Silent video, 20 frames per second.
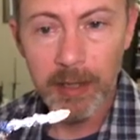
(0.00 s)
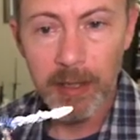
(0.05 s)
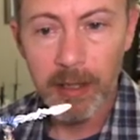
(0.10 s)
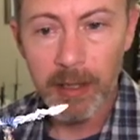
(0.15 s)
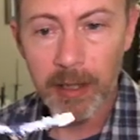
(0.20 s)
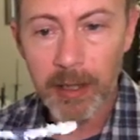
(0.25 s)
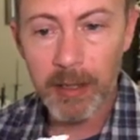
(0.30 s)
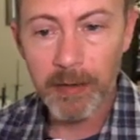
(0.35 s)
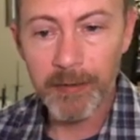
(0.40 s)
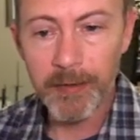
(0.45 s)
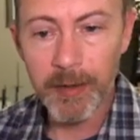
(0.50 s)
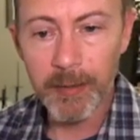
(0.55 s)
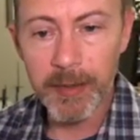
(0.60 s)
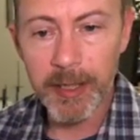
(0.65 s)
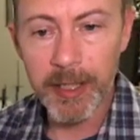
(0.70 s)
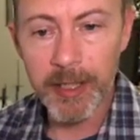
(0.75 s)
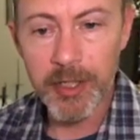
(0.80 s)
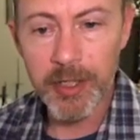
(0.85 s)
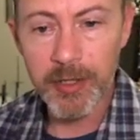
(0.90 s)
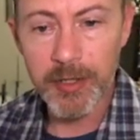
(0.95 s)
of the
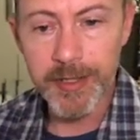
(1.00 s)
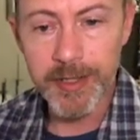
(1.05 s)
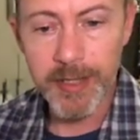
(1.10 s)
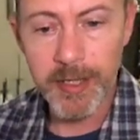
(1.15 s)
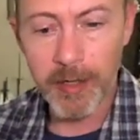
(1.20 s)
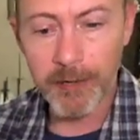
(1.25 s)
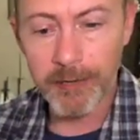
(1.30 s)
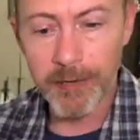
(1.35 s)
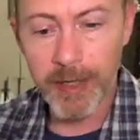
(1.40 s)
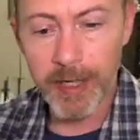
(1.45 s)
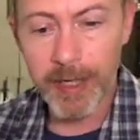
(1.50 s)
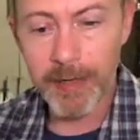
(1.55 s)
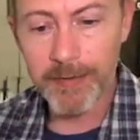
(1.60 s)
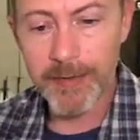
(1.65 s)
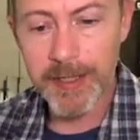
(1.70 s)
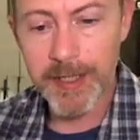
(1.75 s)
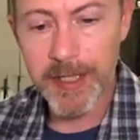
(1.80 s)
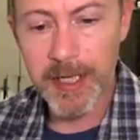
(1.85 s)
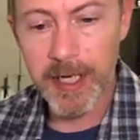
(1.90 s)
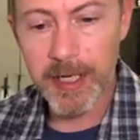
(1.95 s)
miniature itself. And I have to
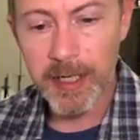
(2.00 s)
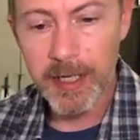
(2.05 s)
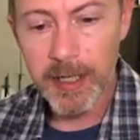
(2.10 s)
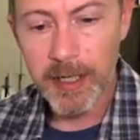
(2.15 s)
say,